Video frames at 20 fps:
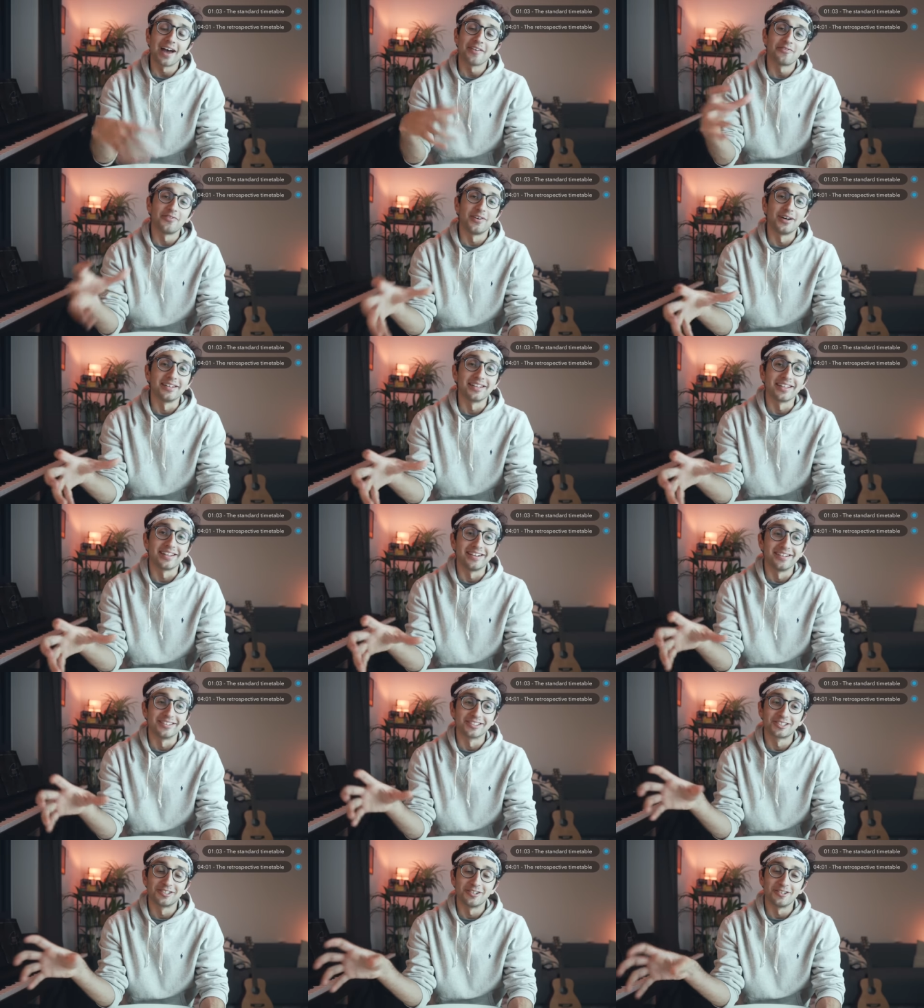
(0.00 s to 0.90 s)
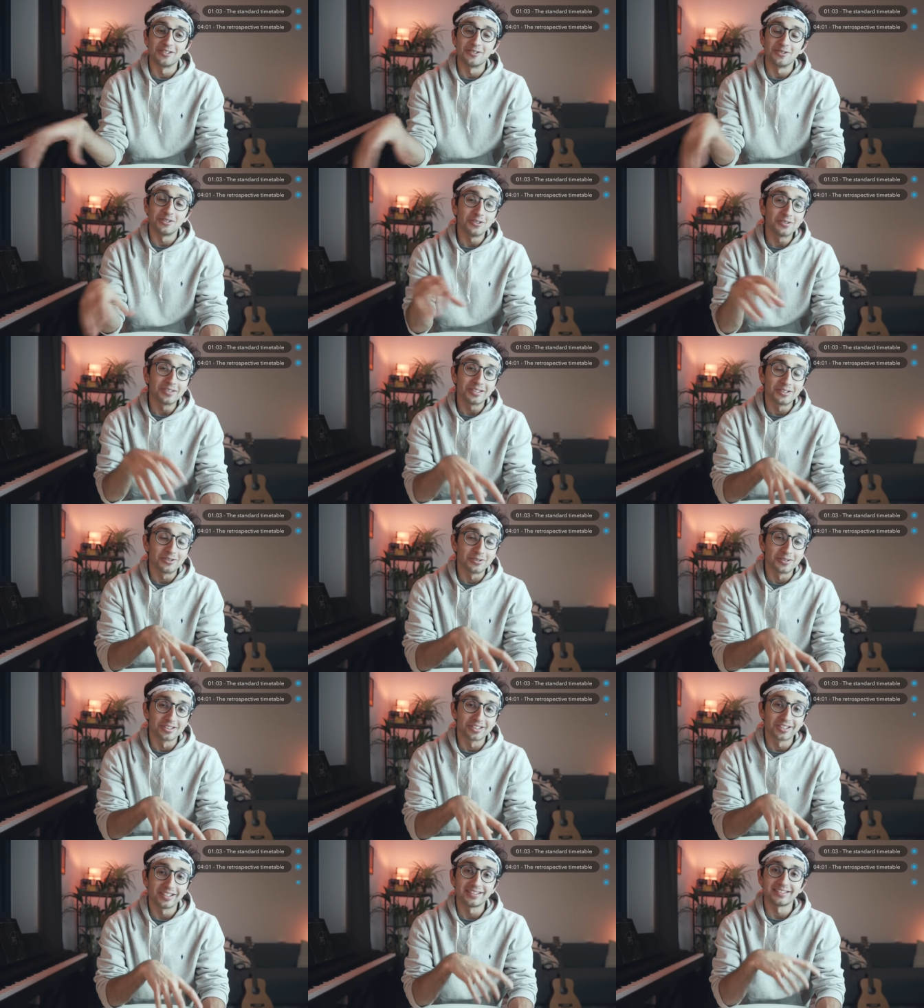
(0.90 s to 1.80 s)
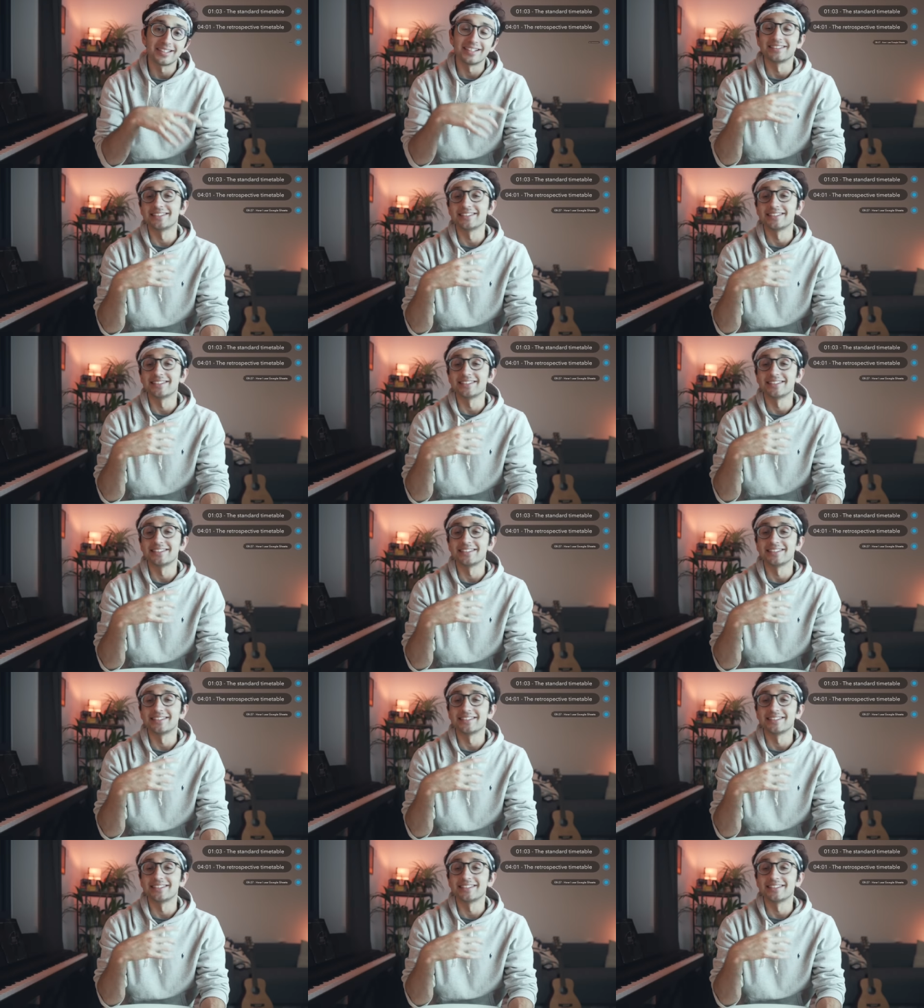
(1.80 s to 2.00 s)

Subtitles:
And finally, I'll show you using Google Sheets